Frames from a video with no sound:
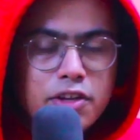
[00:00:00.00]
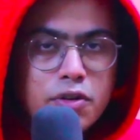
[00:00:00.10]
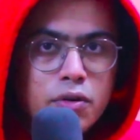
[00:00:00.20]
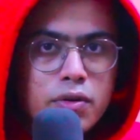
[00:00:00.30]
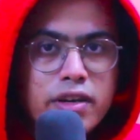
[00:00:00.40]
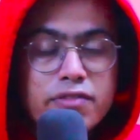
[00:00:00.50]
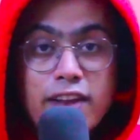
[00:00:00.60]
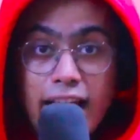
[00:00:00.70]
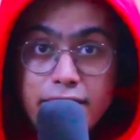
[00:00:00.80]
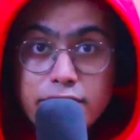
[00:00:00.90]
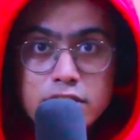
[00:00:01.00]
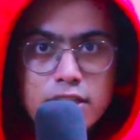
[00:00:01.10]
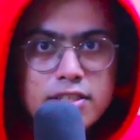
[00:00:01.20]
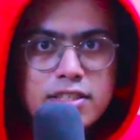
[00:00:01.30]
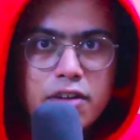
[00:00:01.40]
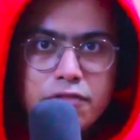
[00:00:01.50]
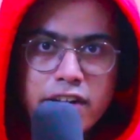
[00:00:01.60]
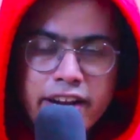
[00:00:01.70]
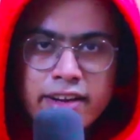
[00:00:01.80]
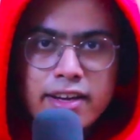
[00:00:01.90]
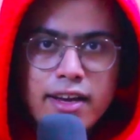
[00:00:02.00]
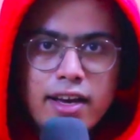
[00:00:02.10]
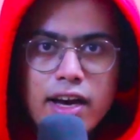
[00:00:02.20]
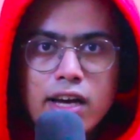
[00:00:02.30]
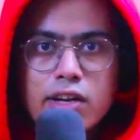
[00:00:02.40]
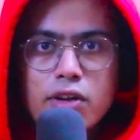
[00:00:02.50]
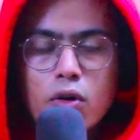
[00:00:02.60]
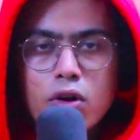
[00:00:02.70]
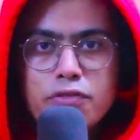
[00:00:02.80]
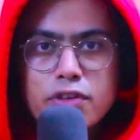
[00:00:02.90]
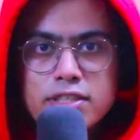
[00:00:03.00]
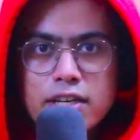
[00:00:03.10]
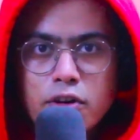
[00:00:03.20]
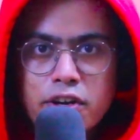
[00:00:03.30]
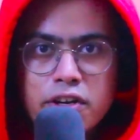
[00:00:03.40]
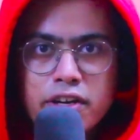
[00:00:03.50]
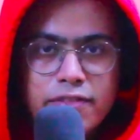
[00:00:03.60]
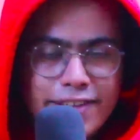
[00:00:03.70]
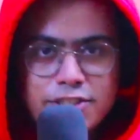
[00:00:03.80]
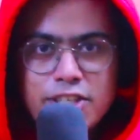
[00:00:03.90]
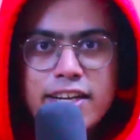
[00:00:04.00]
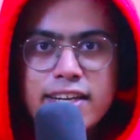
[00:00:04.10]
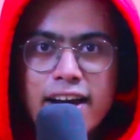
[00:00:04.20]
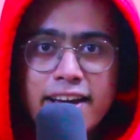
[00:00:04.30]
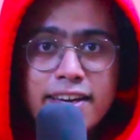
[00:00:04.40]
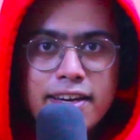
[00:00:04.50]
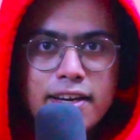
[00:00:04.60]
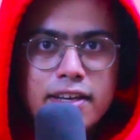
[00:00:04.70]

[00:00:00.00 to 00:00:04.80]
if life is just suffering and all of us are gonna eventually die,